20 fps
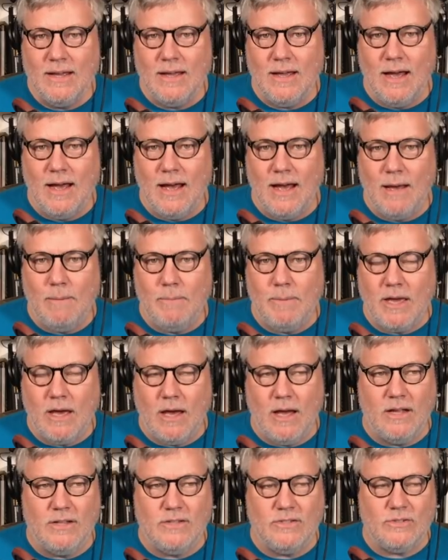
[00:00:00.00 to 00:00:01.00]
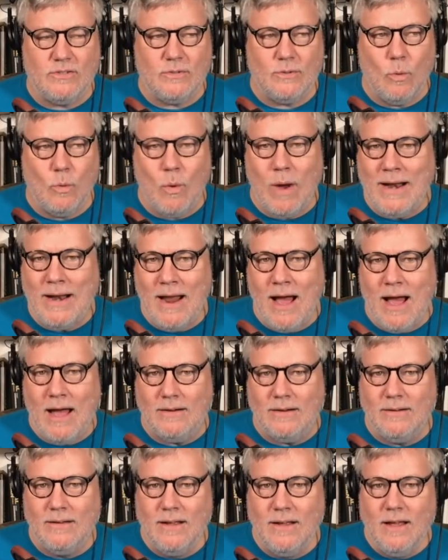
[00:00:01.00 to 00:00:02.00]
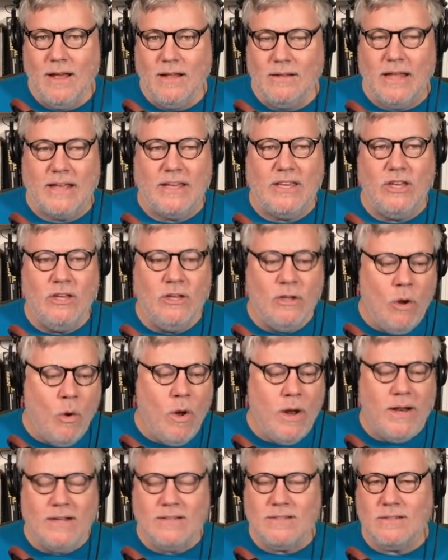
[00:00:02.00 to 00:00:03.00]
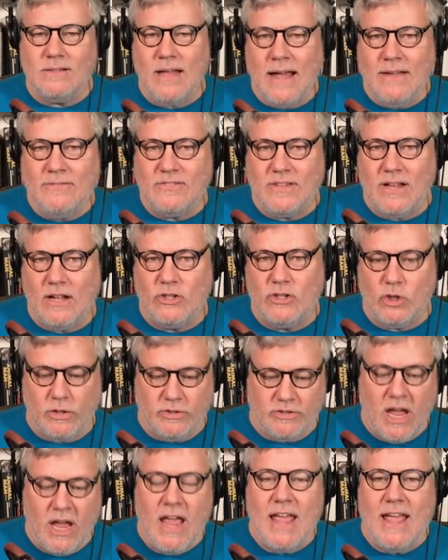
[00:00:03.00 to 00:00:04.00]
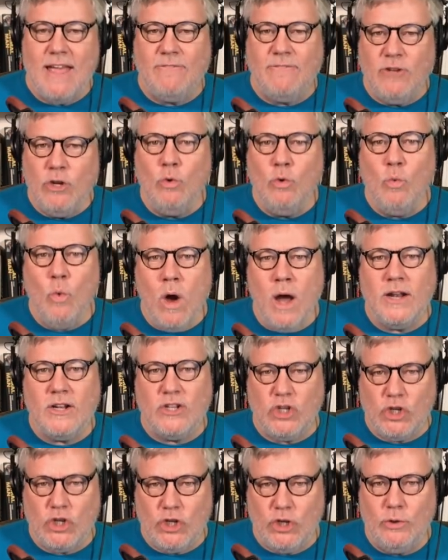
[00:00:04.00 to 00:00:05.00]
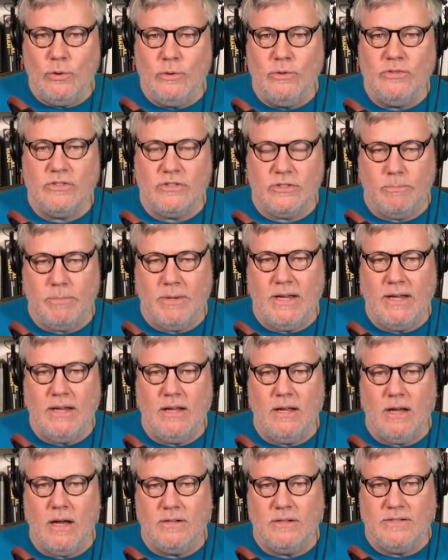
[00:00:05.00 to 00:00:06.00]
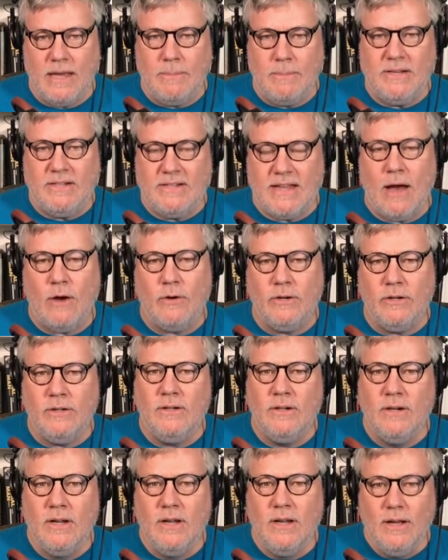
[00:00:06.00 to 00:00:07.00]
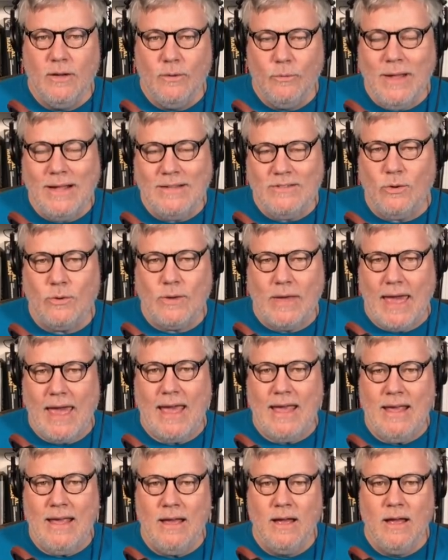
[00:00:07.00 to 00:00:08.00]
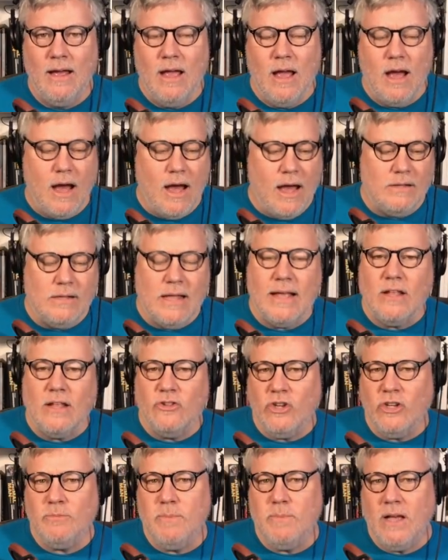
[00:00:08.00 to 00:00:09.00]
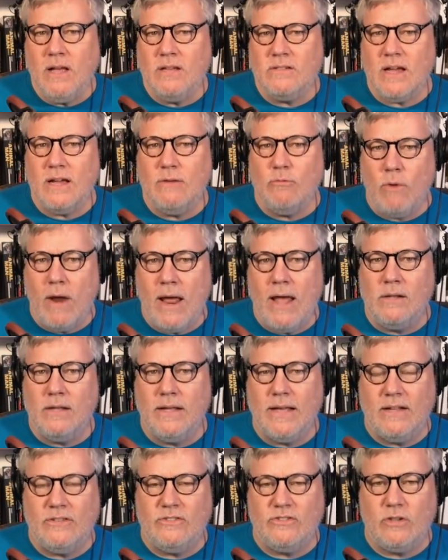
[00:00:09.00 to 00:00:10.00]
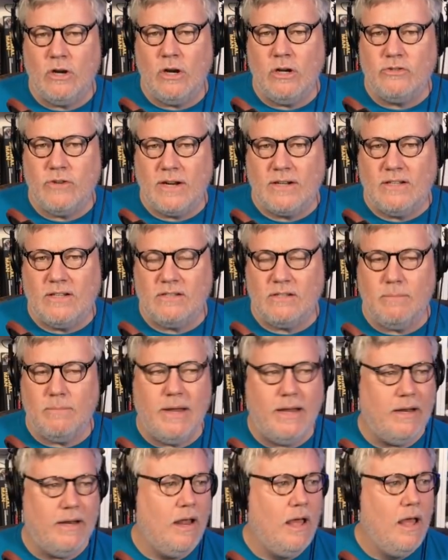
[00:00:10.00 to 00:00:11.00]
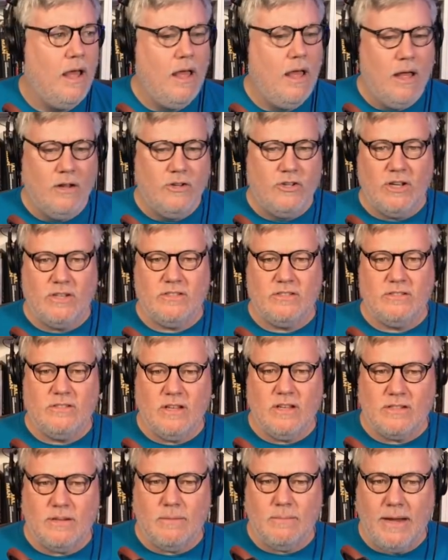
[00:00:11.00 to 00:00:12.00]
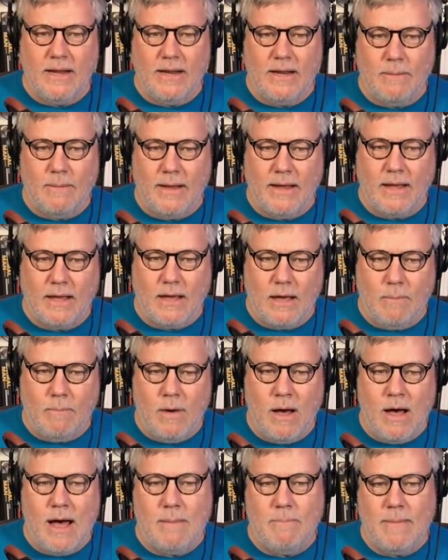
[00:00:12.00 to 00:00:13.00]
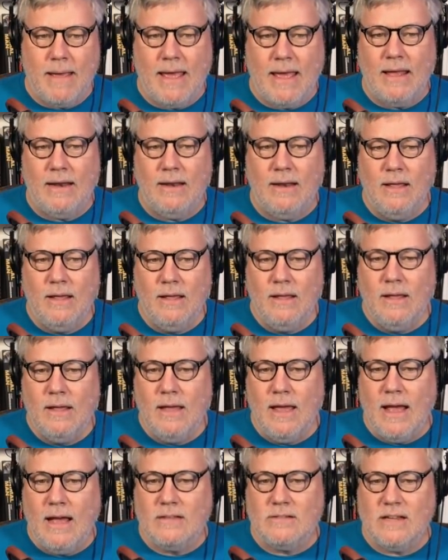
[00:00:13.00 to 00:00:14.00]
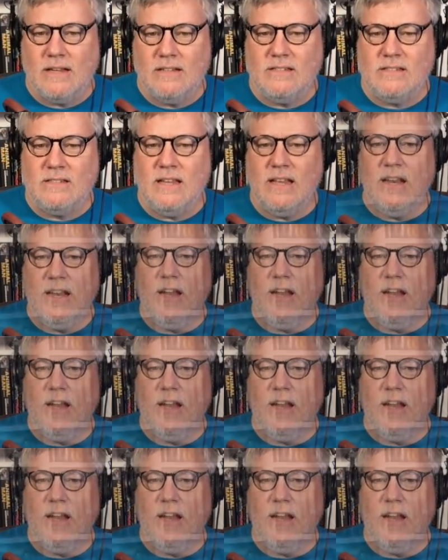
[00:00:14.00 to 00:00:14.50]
uh, because why not? Like, you know what? It's a lifestyle choice. If you want to choose to be Debbie Downer, well, that's okay. Uh, like just because I rail against Star Trek doesn't mean just doesn't mean I mean come on man as I sit